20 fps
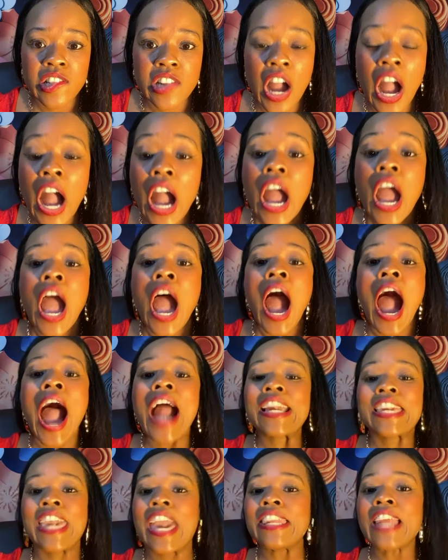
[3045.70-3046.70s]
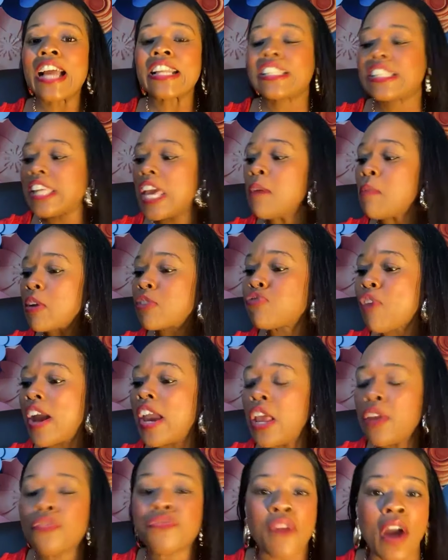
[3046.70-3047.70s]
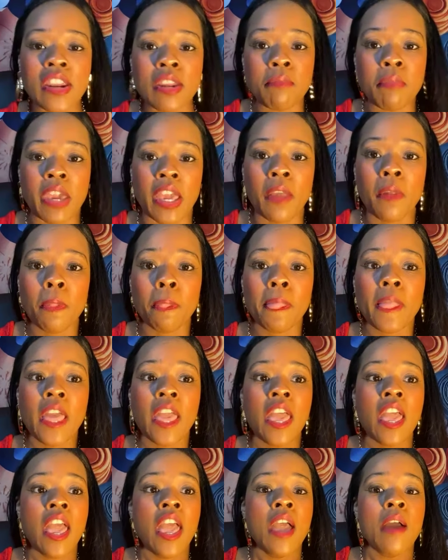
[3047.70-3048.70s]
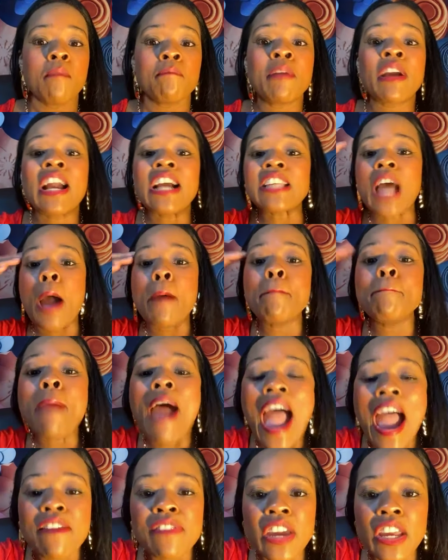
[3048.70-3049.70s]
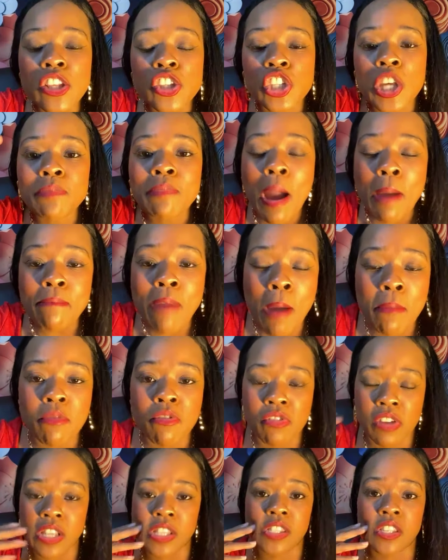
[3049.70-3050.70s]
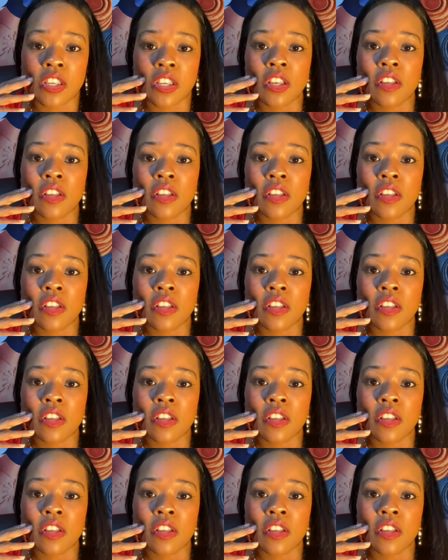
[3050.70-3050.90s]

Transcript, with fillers: Huh? I cannot see what's right in front of me because I'm married to my memories.